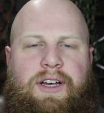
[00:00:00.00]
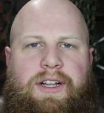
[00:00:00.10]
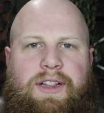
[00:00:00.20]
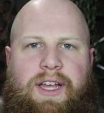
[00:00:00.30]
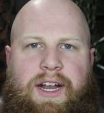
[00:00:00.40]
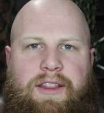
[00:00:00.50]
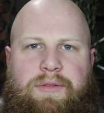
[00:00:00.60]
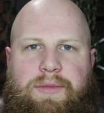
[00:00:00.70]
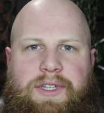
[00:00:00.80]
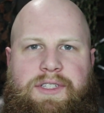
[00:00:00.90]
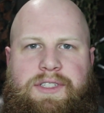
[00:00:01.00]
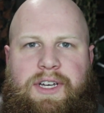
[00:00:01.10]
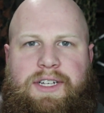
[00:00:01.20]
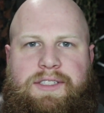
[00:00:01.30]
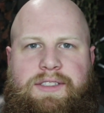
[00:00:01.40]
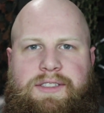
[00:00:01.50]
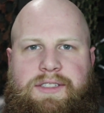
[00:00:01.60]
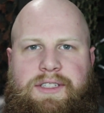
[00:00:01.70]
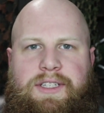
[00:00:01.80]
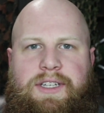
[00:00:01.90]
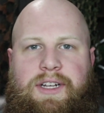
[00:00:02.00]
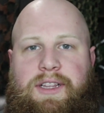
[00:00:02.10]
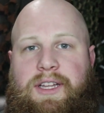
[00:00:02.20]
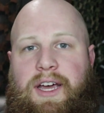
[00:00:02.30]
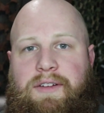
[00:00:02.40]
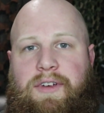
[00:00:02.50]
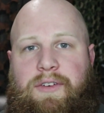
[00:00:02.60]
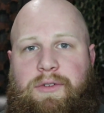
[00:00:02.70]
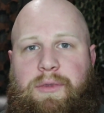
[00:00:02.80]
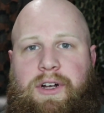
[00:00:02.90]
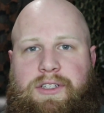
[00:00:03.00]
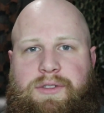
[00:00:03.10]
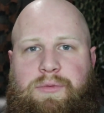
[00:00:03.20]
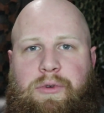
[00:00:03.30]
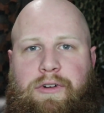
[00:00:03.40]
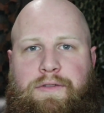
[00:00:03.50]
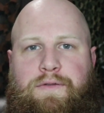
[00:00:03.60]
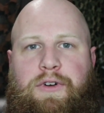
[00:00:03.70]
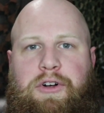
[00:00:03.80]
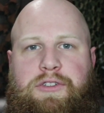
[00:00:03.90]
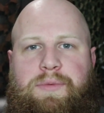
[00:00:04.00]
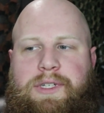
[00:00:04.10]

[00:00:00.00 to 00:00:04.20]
a lot of the mid sizes get a lot of aftermarket support first,